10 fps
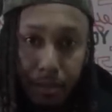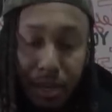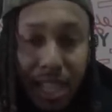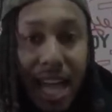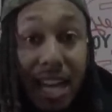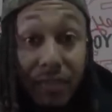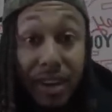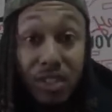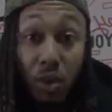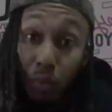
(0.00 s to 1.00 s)
But a lot of
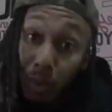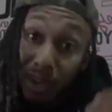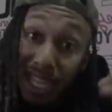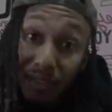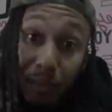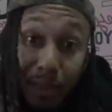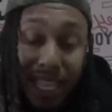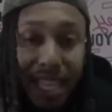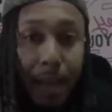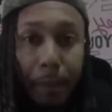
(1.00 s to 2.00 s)
us, we will never
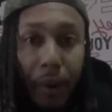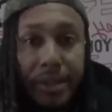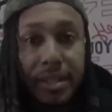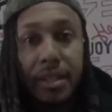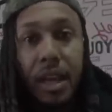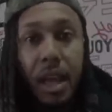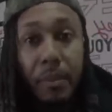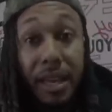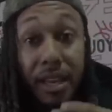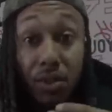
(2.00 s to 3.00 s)
meet that person
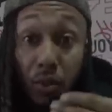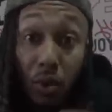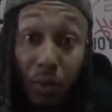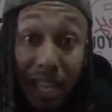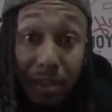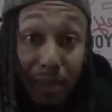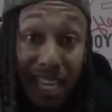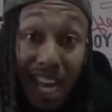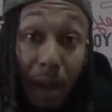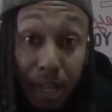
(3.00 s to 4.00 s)
because we'll rather be
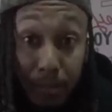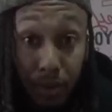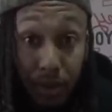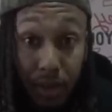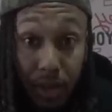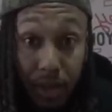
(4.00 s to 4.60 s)
comfortable